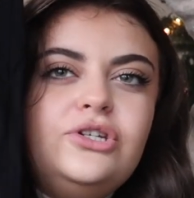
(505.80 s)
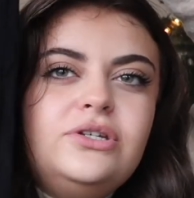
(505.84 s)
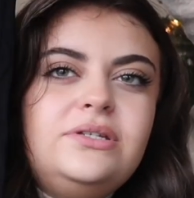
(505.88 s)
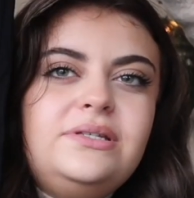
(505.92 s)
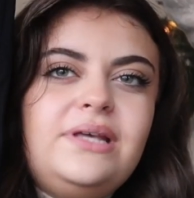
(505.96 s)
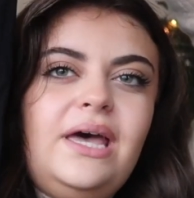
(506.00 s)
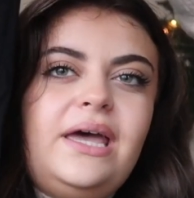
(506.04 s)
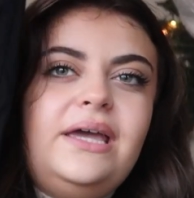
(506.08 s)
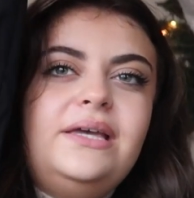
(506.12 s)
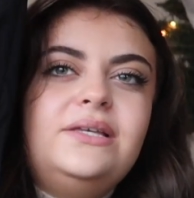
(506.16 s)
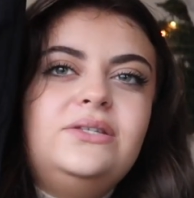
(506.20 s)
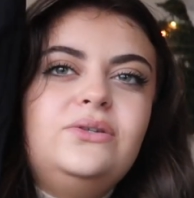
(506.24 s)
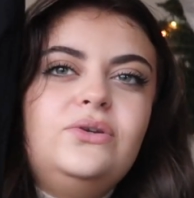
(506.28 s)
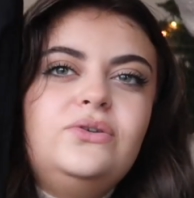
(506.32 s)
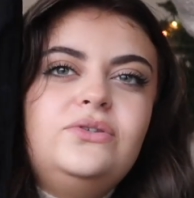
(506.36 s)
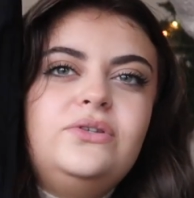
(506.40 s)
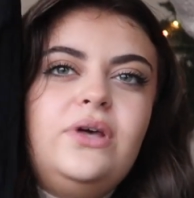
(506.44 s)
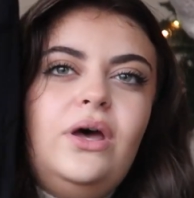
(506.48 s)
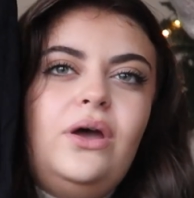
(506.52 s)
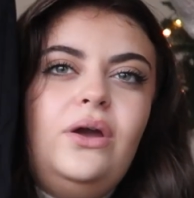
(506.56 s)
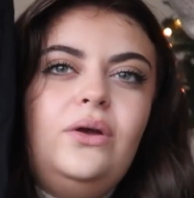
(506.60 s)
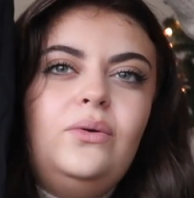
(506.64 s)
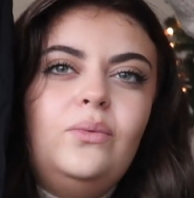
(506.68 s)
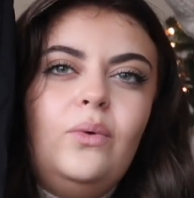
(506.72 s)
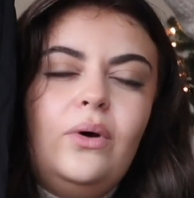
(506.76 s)
just ASOS
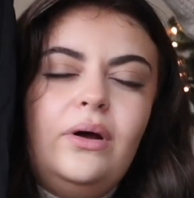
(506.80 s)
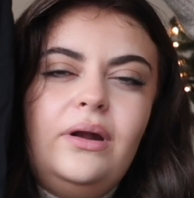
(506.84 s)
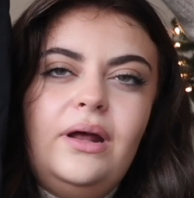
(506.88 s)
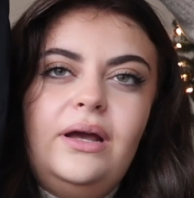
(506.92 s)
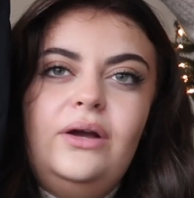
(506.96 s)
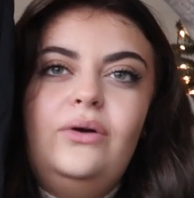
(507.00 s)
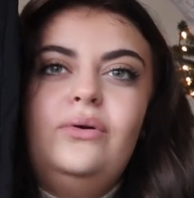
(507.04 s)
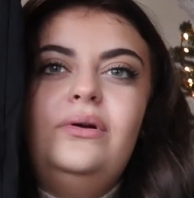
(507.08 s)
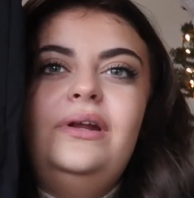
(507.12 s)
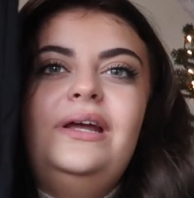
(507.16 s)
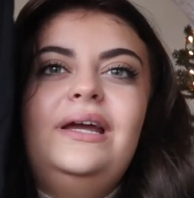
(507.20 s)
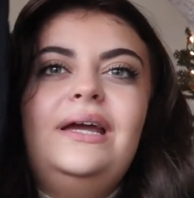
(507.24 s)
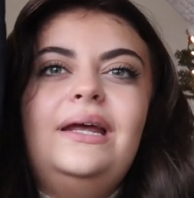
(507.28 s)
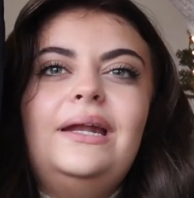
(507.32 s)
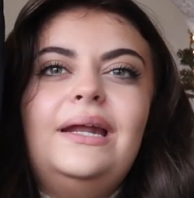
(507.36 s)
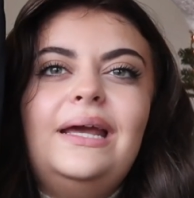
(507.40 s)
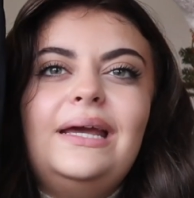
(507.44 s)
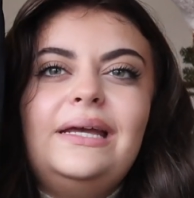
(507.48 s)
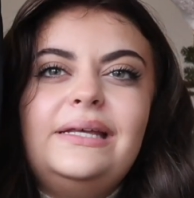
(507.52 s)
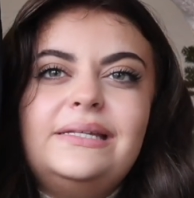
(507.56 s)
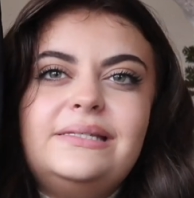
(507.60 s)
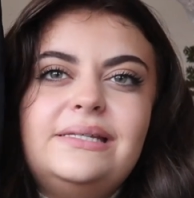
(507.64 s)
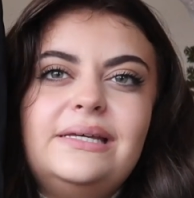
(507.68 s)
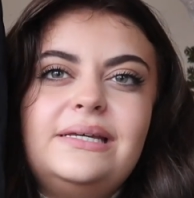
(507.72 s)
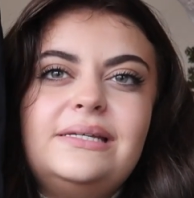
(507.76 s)
own one. I got it in
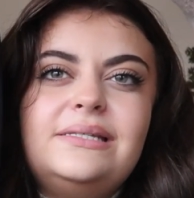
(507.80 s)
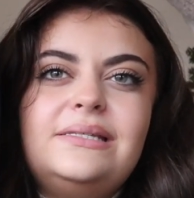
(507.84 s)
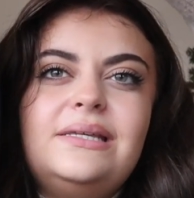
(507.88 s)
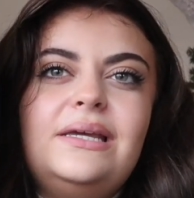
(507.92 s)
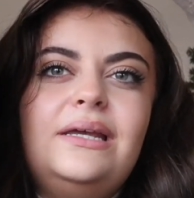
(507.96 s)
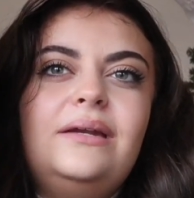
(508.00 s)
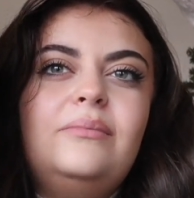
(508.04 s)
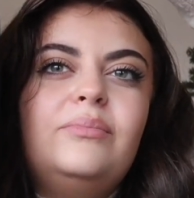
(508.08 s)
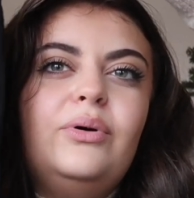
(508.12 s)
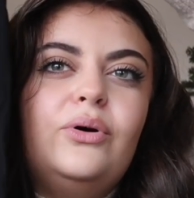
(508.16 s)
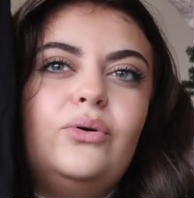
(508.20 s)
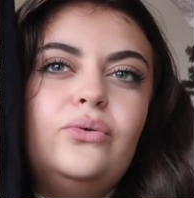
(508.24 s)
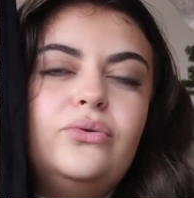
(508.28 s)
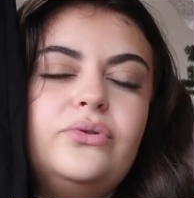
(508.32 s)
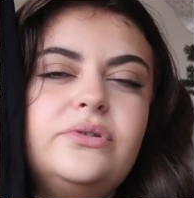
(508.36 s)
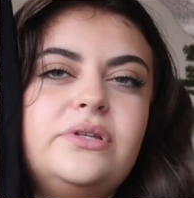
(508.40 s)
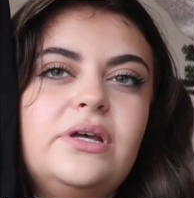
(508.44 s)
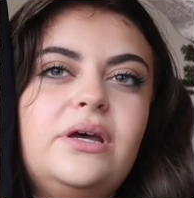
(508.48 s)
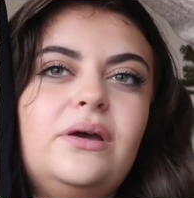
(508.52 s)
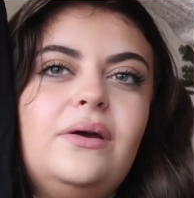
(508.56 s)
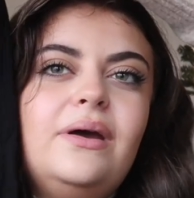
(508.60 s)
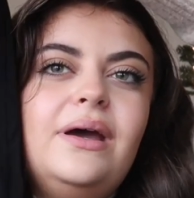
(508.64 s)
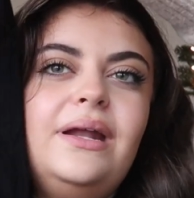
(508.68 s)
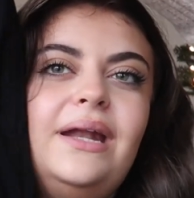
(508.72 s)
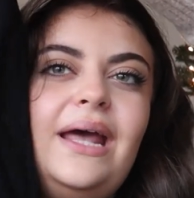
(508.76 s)
a 16, but
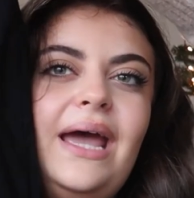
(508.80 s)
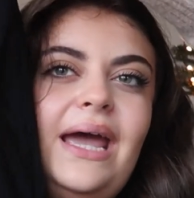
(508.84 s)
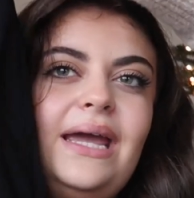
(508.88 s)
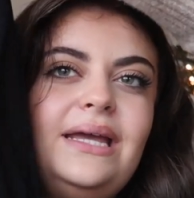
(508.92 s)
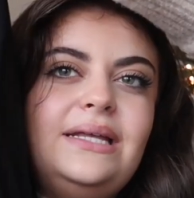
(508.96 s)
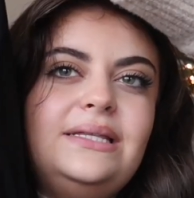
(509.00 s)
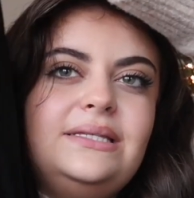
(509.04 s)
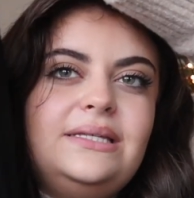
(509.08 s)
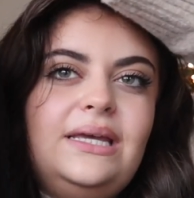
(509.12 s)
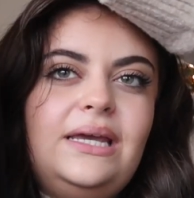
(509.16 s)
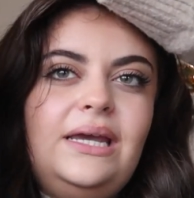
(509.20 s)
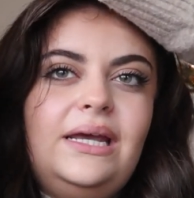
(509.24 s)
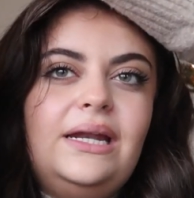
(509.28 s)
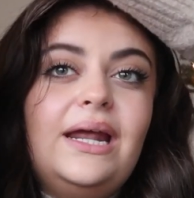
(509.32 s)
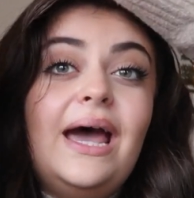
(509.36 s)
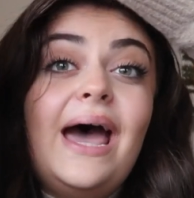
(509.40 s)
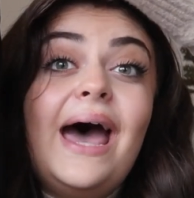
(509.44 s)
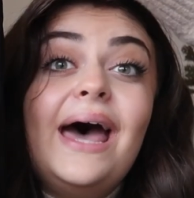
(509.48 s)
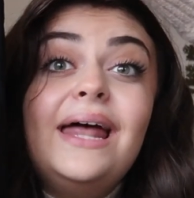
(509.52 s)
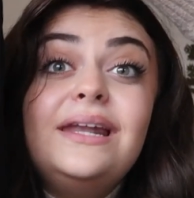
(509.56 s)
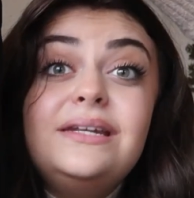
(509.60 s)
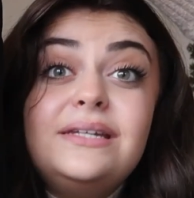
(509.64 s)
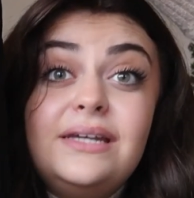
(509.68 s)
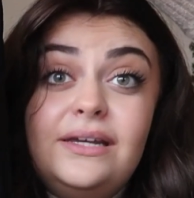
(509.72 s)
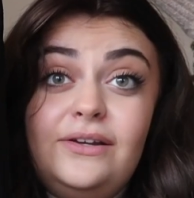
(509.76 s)
also an 18
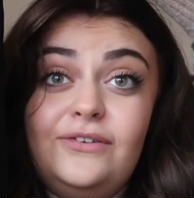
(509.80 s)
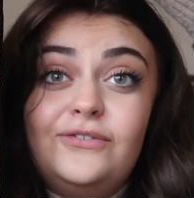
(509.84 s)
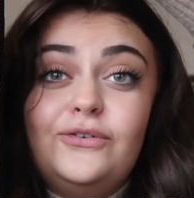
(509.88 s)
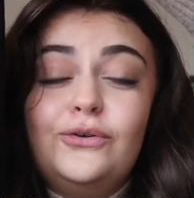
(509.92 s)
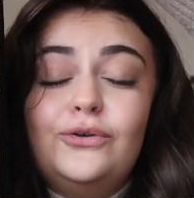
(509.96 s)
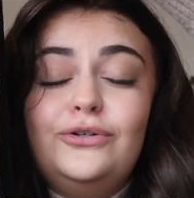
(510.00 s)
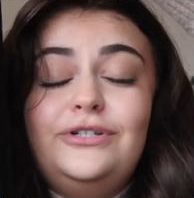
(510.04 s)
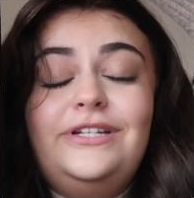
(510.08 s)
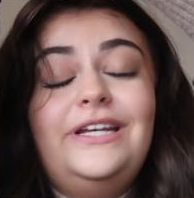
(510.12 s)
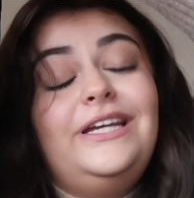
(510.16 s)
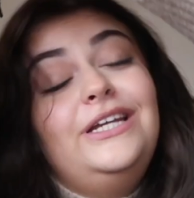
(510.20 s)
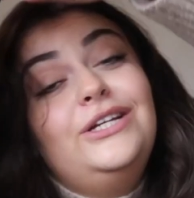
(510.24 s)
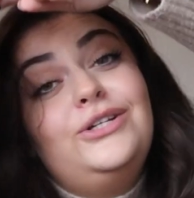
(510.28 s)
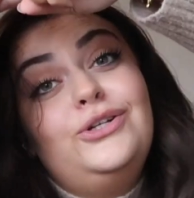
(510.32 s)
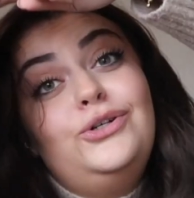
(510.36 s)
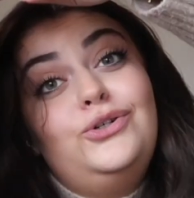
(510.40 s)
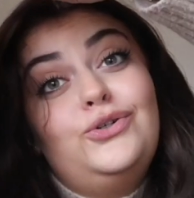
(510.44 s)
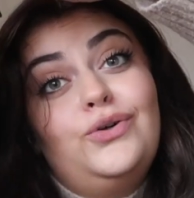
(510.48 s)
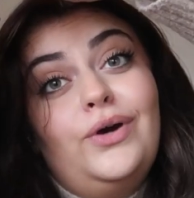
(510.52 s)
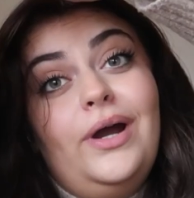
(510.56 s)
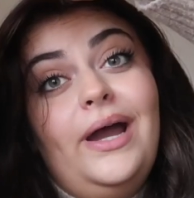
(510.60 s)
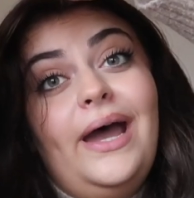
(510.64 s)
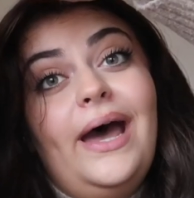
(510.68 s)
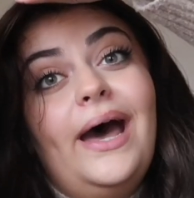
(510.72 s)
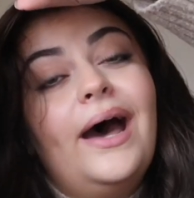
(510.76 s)
and a 14 to
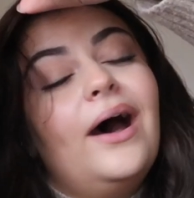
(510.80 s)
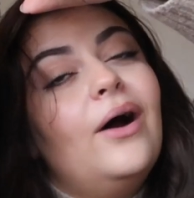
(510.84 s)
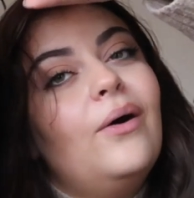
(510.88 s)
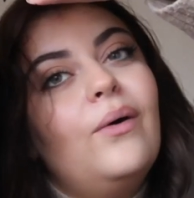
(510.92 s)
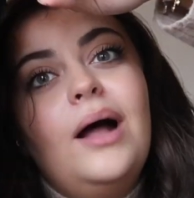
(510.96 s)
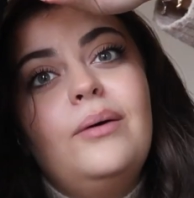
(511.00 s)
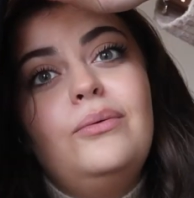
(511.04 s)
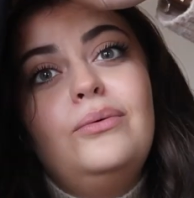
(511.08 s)
try out.